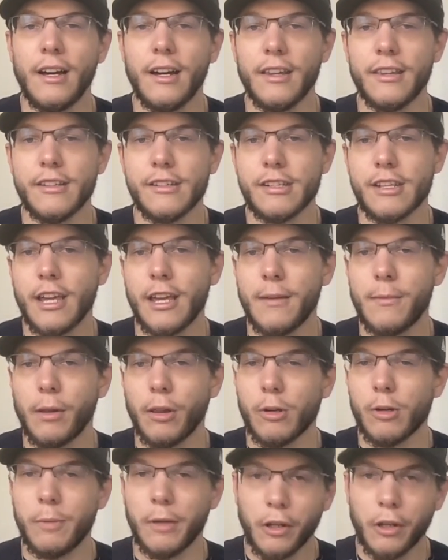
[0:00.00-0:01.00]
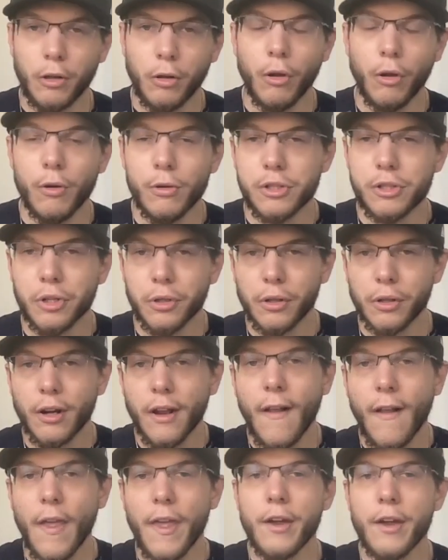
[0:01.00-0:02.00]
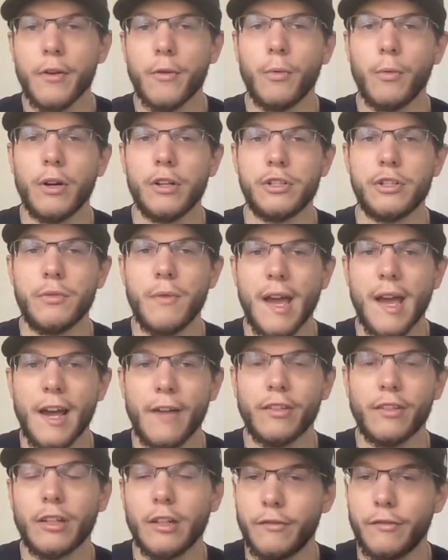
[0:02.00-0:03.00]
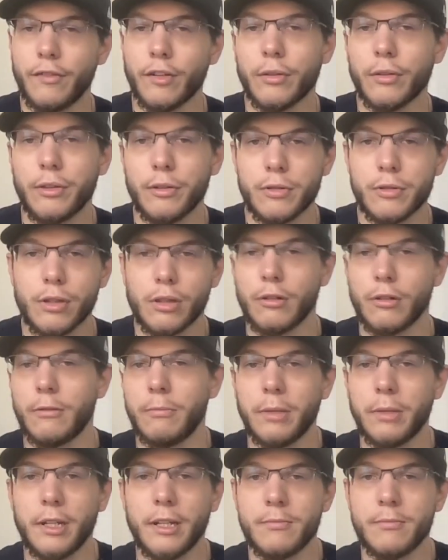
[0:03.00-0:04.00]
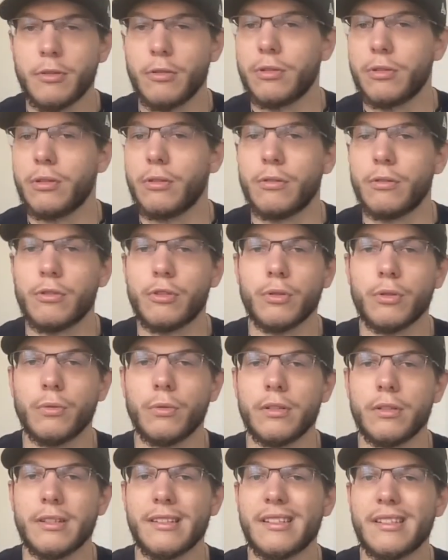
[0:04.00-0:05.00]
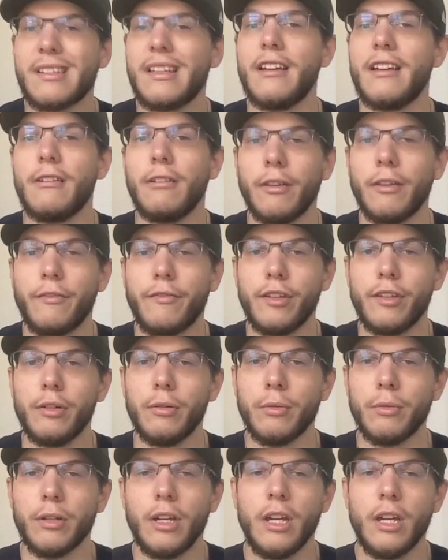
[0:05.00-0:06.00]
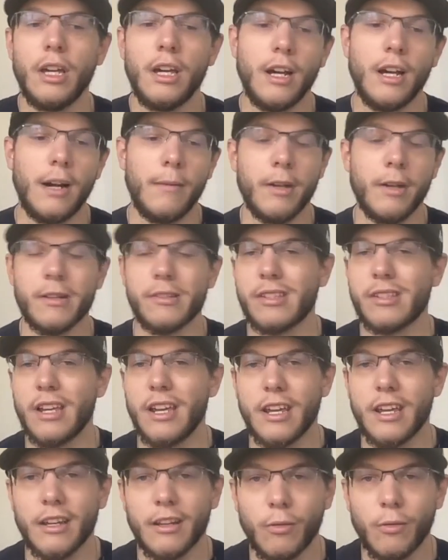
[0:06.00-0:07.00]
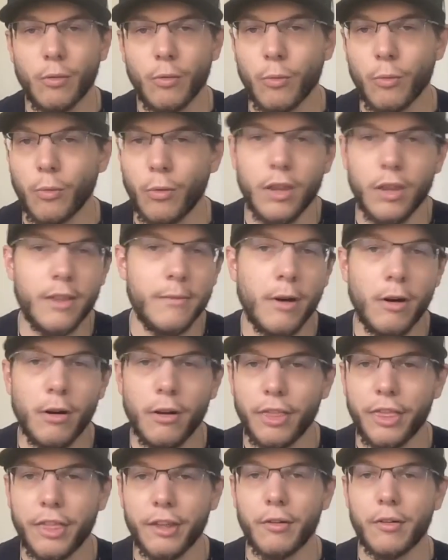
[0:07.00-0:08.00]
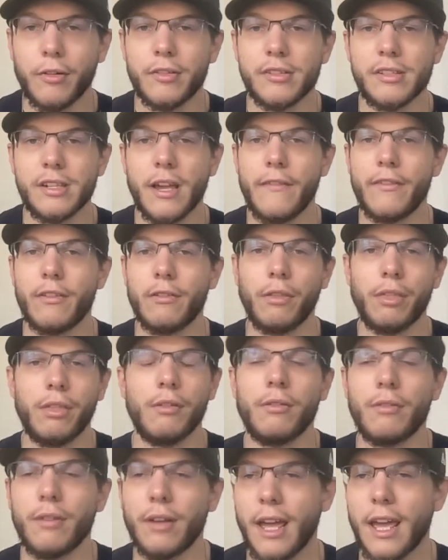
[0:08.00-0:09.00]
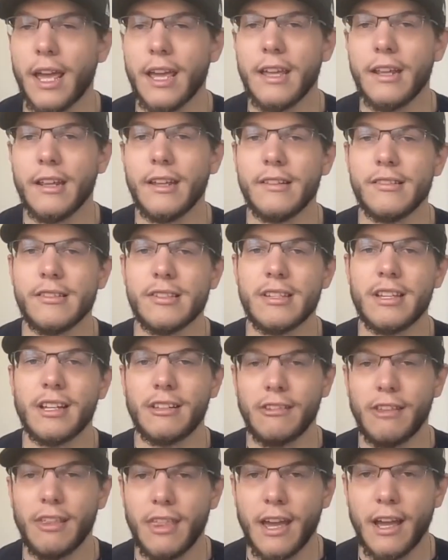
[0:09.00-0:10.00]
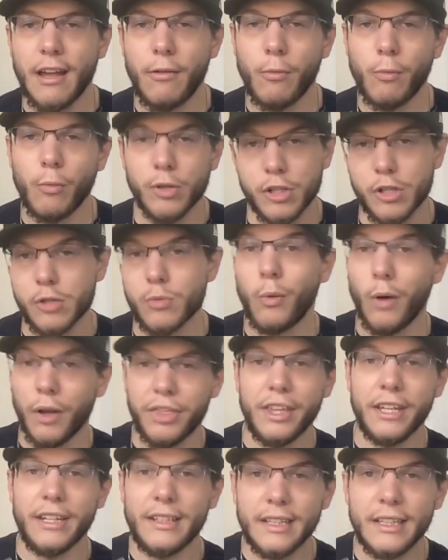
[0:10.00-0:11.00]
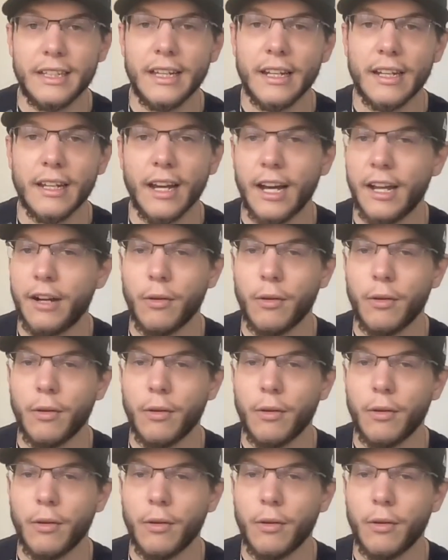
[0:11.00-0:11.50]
this game a little bit closer was you have to convert those third and mediums, those third and shorts to stay on the field. I'm not saying run the ball on 3rd and 7 or 3rd and 8 and stick to that, which is what they did. I